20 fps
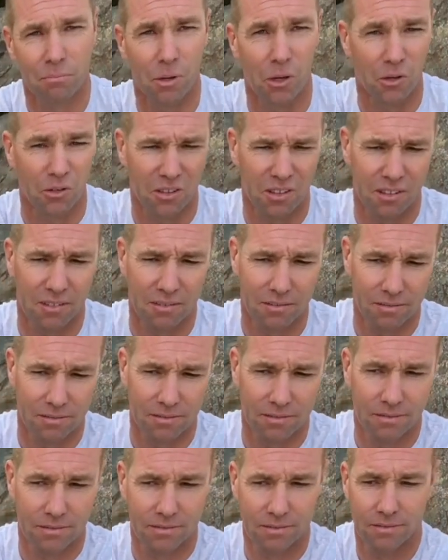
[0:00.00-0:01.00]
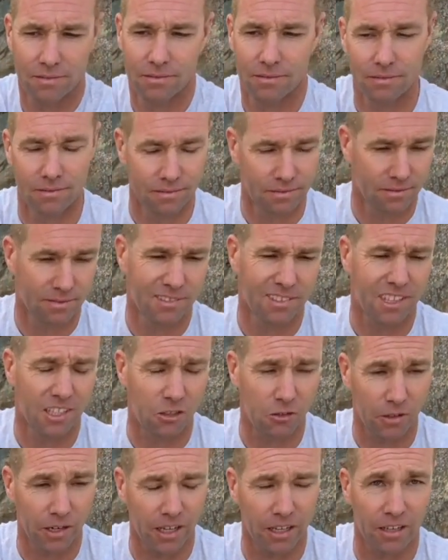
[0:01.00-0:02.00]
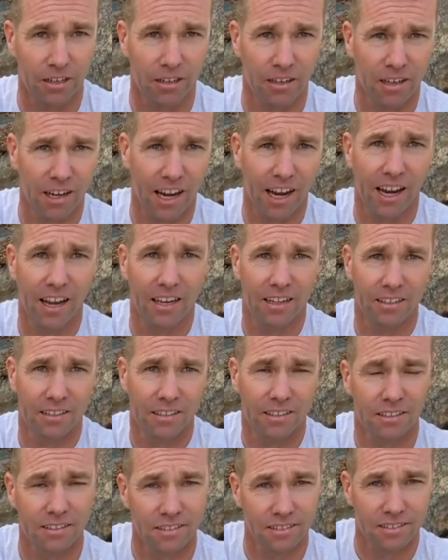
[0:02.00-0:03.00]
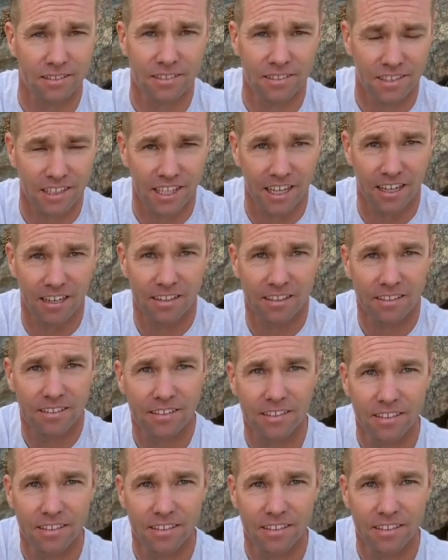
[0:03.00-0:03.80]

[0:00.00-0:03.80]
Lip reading: Both the trailer and, you know.